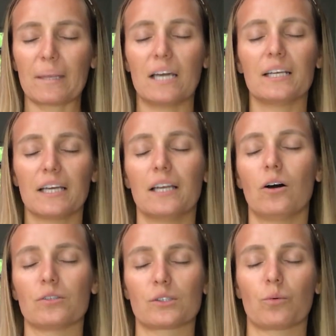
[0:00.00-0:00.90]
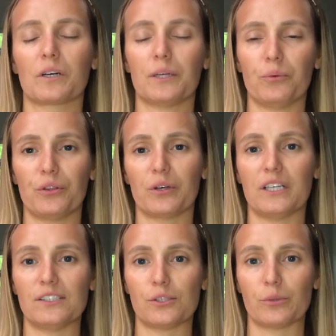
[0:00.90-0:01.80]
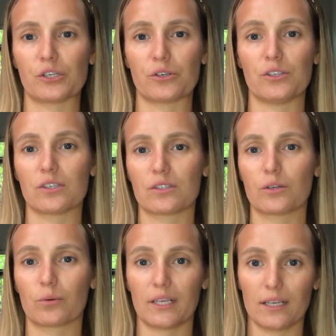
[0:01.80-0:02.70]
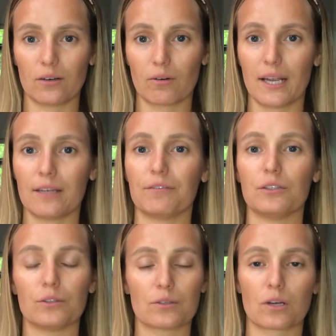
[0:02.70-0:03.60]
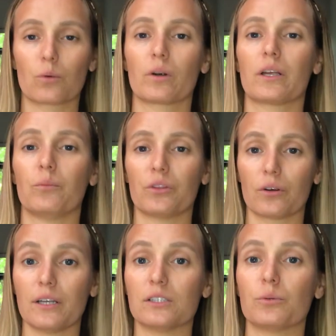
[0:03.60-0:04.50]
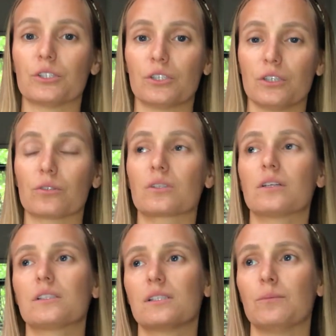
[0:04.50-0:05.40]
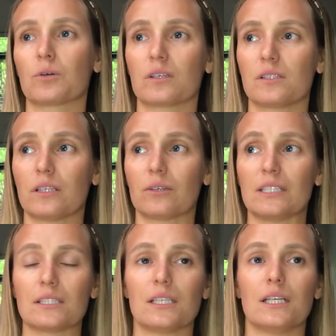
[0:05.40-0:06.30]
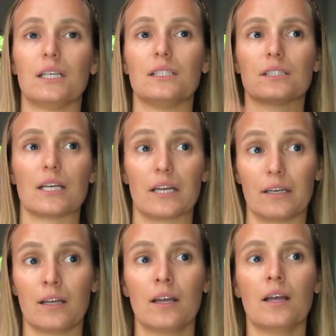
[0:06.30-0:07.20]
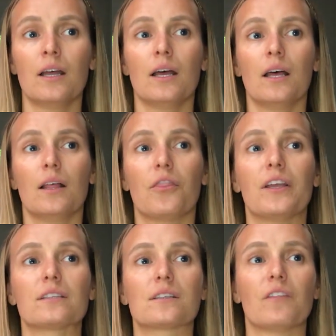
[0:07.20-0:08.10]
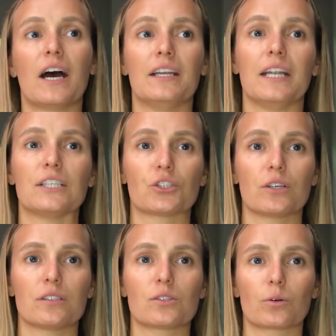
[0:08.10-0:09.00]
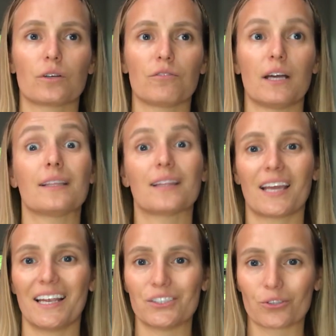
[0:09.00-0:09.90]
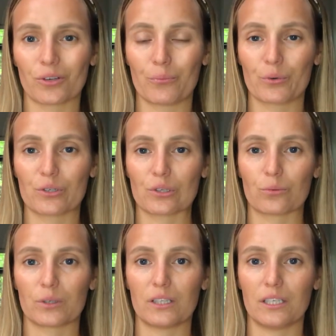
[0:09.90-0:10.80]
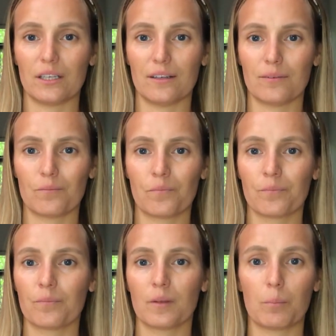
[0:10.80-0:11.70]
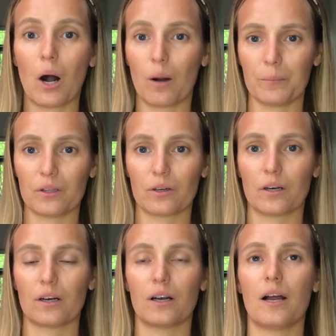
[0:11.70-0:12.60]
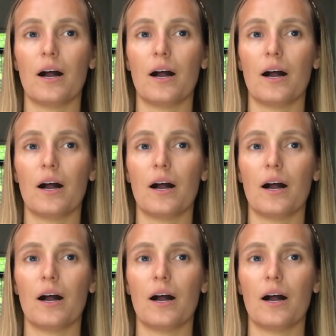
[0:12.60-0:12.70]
And again, also working with your intuition, just to reiterate, if you do start working with your intuition, you'll start to see more synchronicities and things of that nature. It's sort of like the angel numbers are really popular.